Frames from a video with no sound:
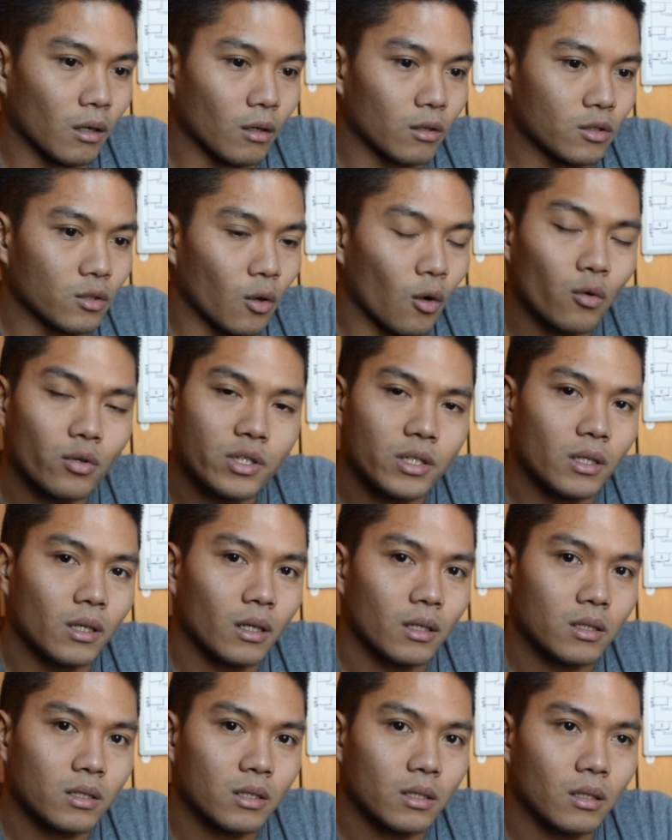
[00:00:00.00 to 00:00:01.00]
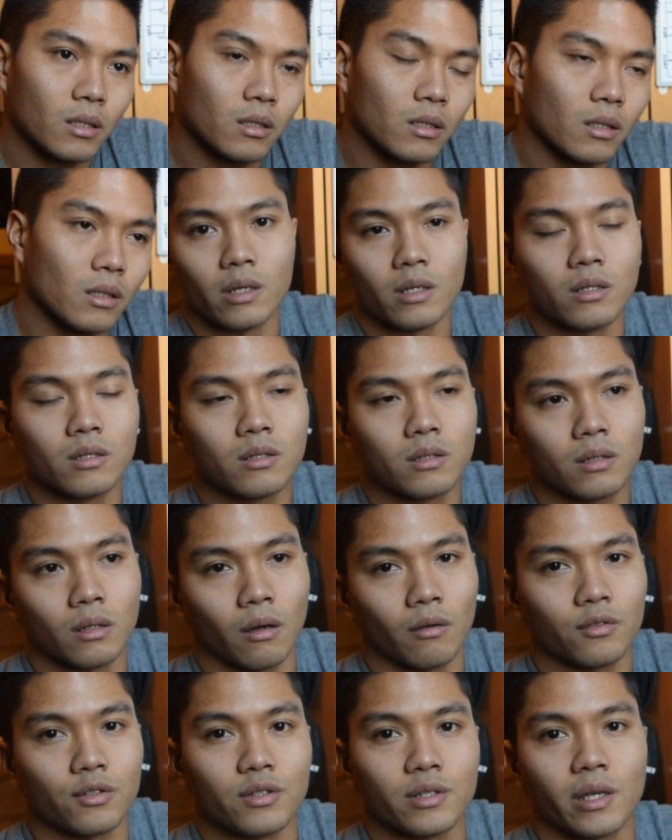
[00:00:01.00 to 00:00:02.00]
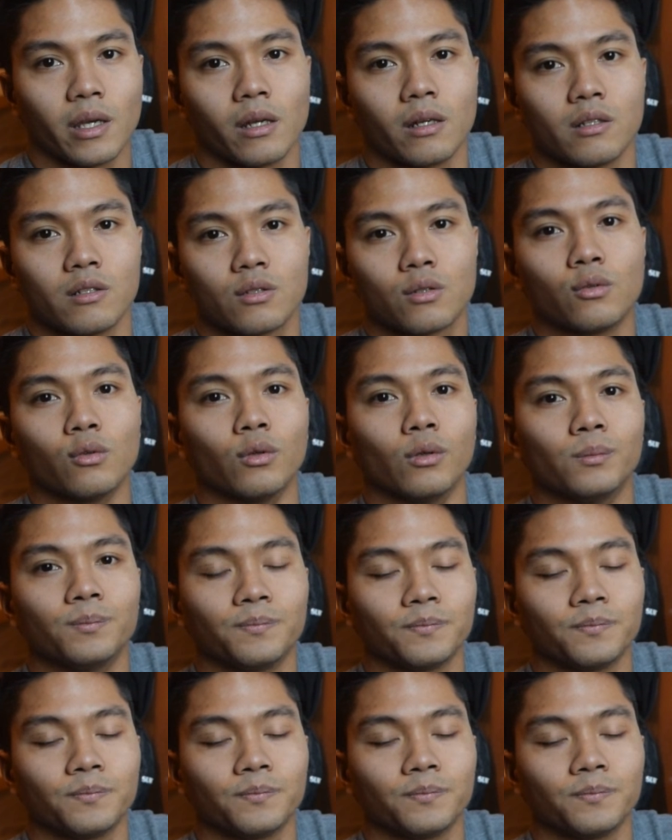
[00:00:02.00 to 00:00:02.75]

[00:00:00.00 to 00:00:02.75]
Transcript: So OCS is Officers Candidate School,